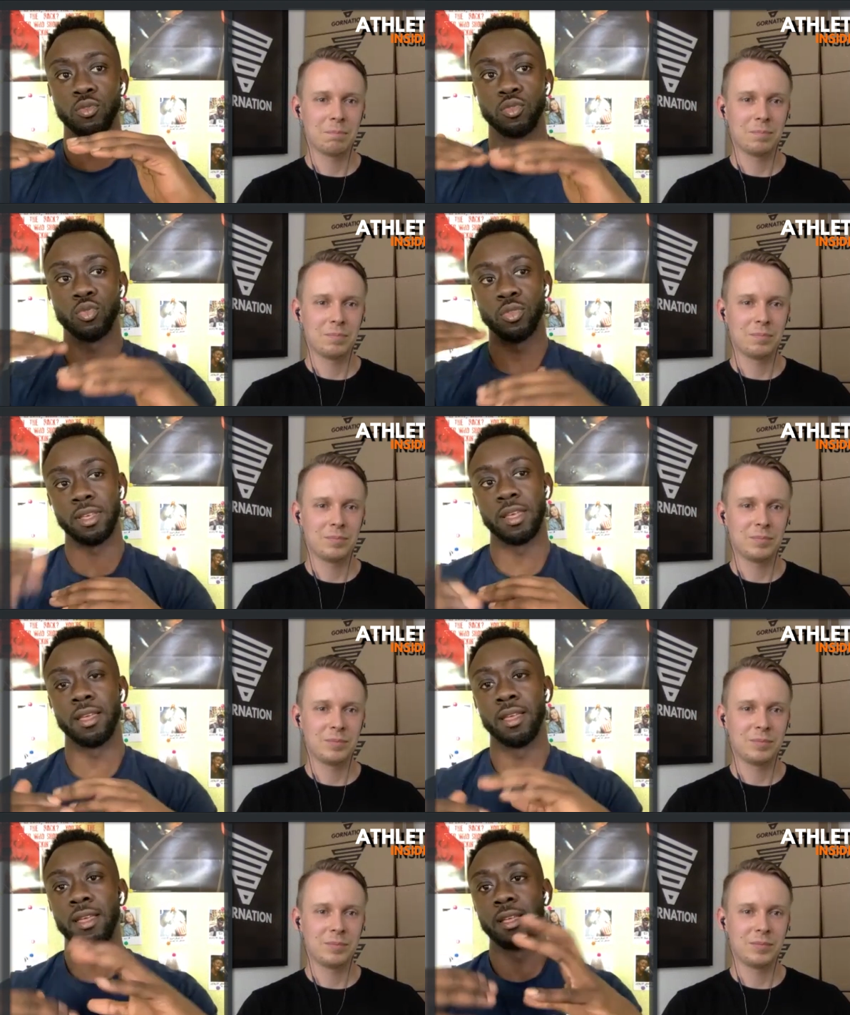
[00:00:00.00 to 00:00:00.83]
Speaker 1: to
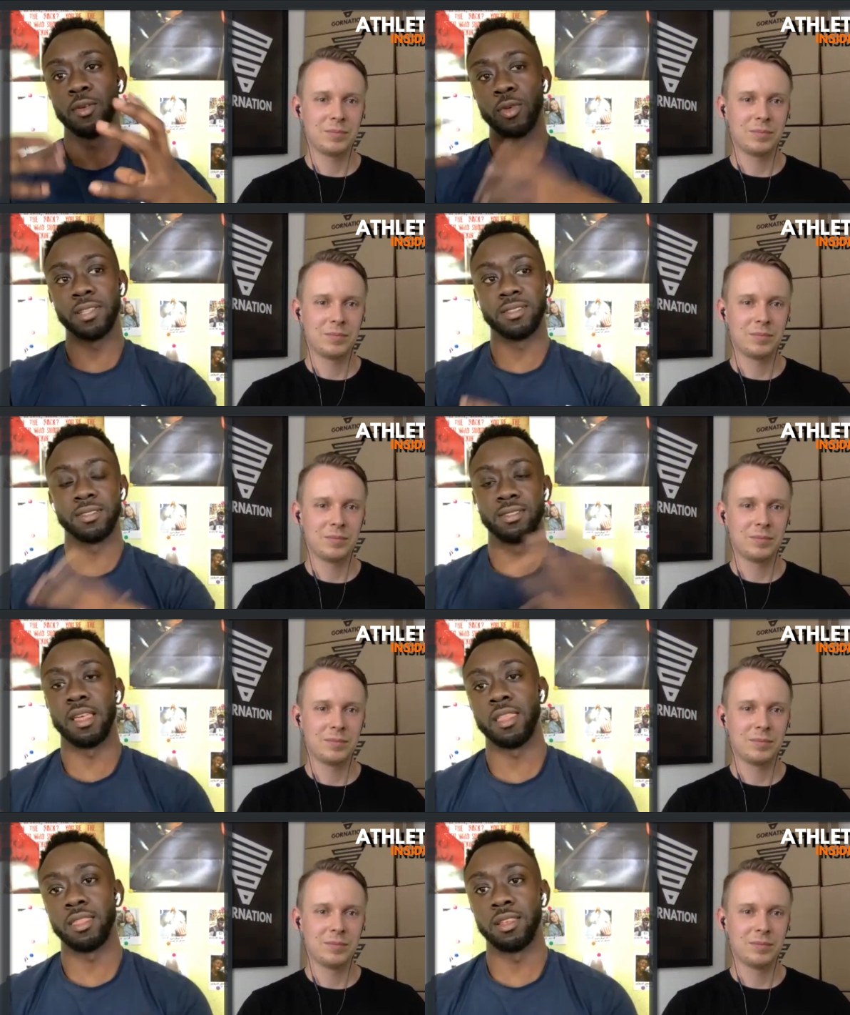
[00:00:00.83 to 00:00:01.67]
the greatest
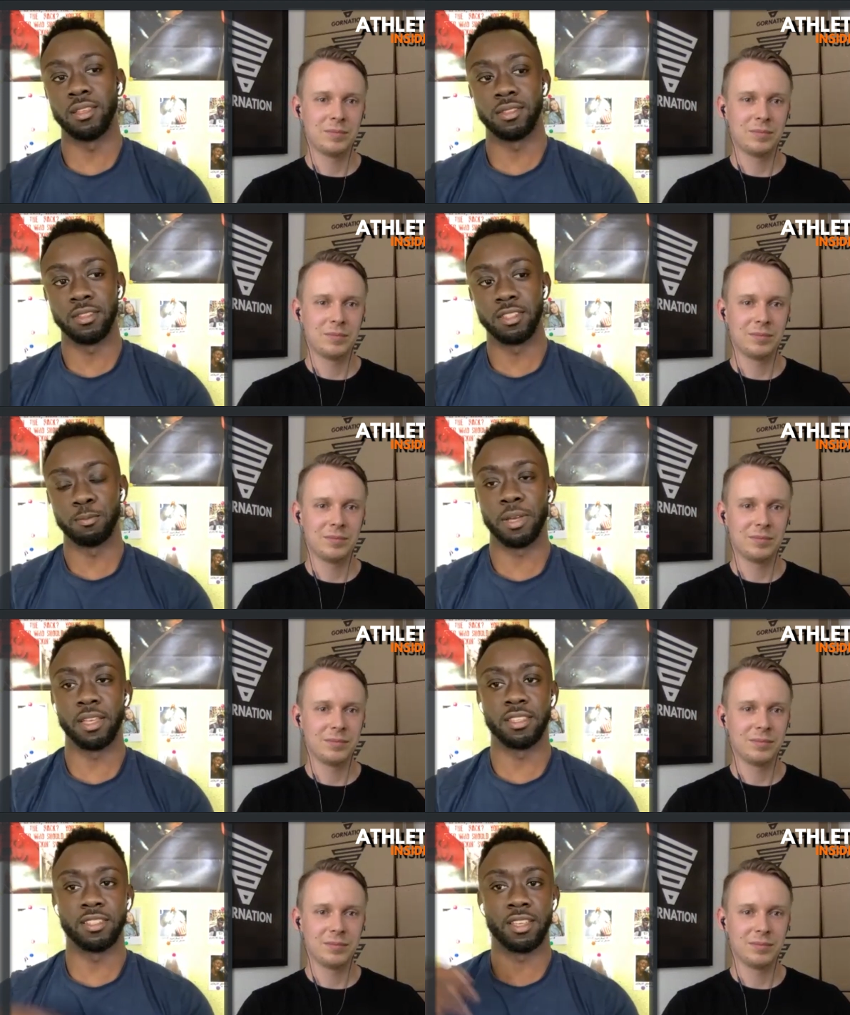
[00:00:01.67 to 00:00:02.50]
athletes in
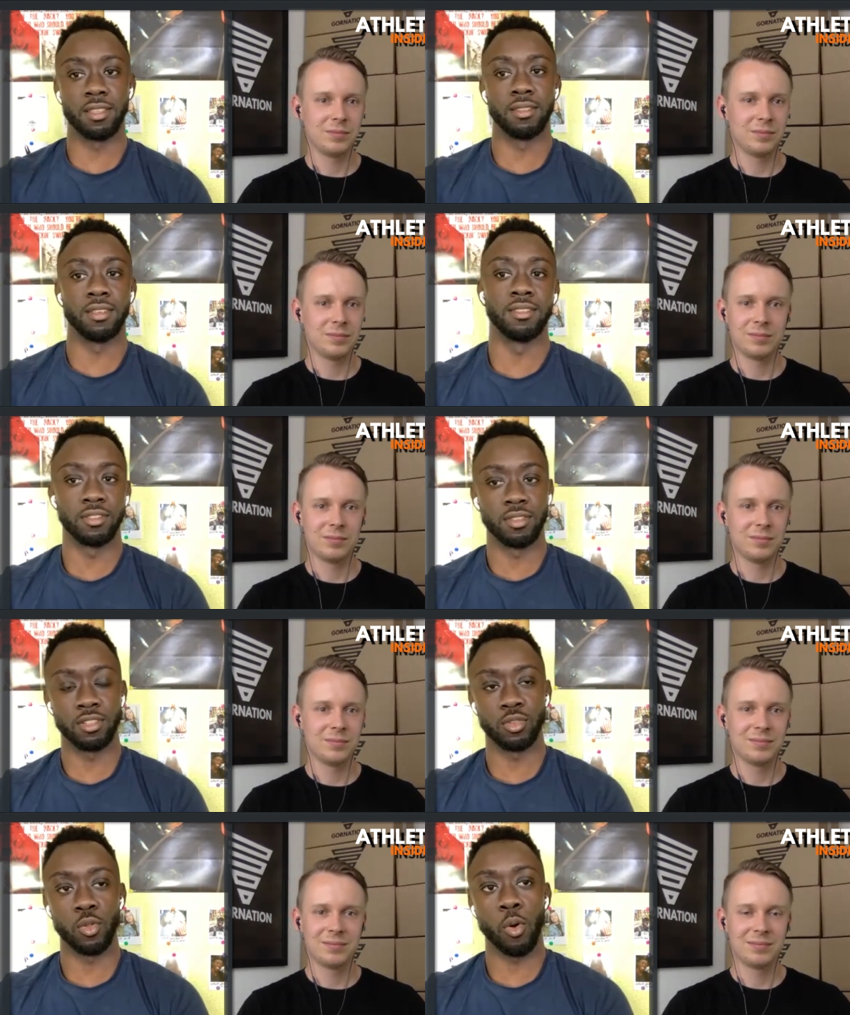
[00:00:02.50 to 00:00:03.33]
Spanish and
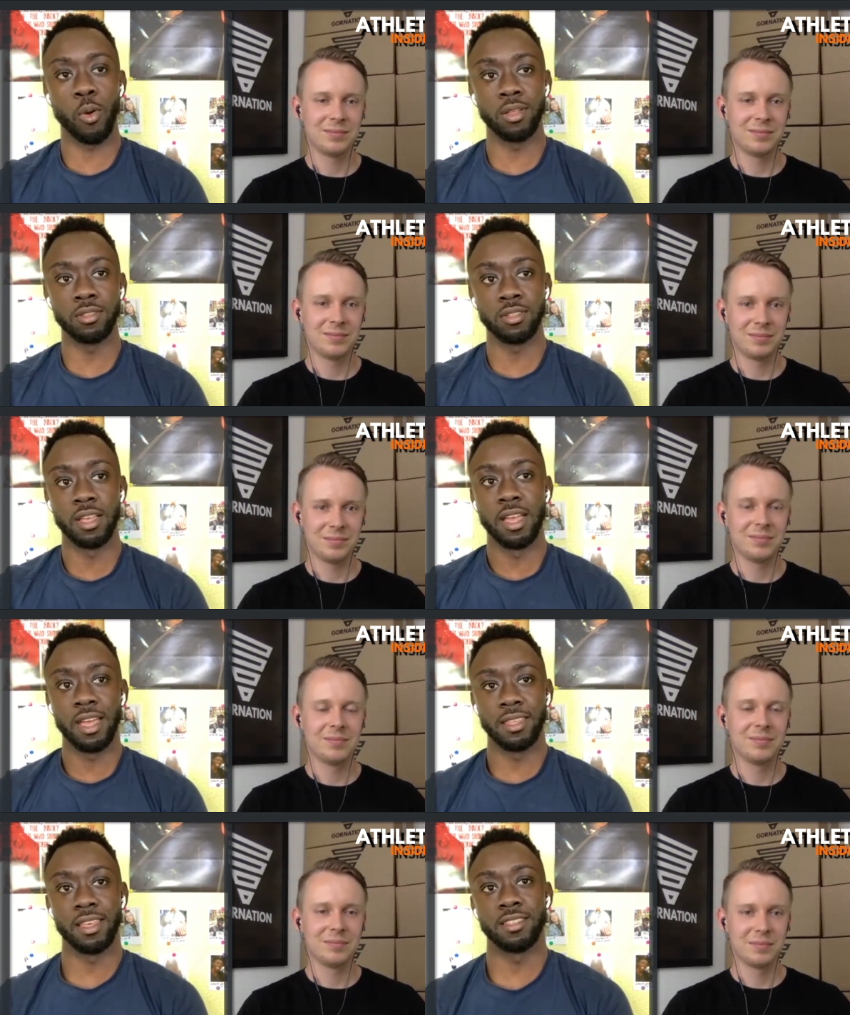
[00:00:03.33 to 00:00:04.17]
international ones,
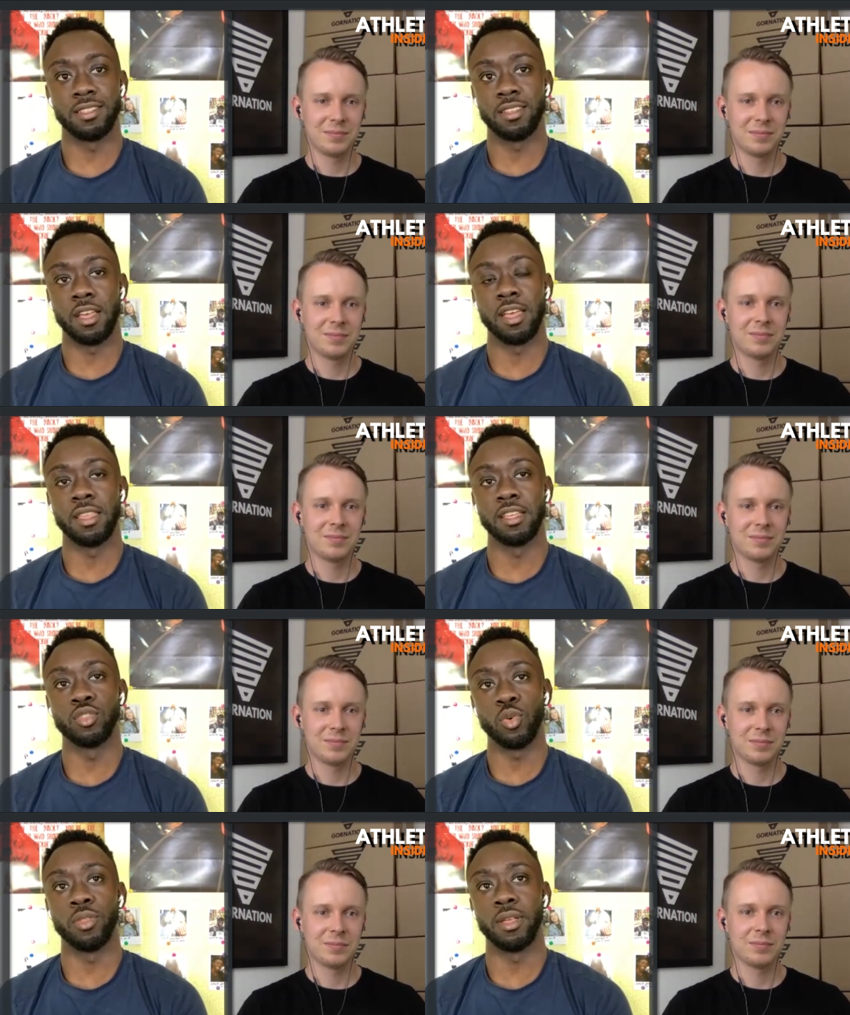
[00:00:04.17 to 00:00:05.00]
and I and I
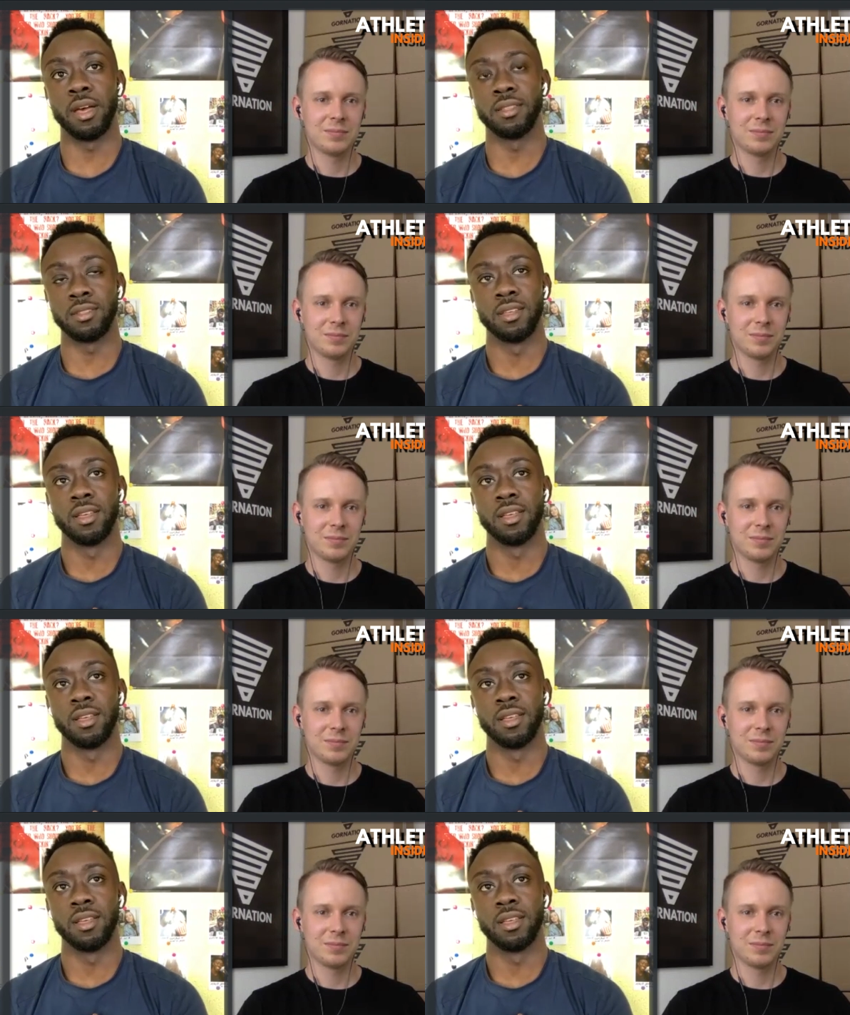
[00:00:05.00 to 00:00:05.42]
saw that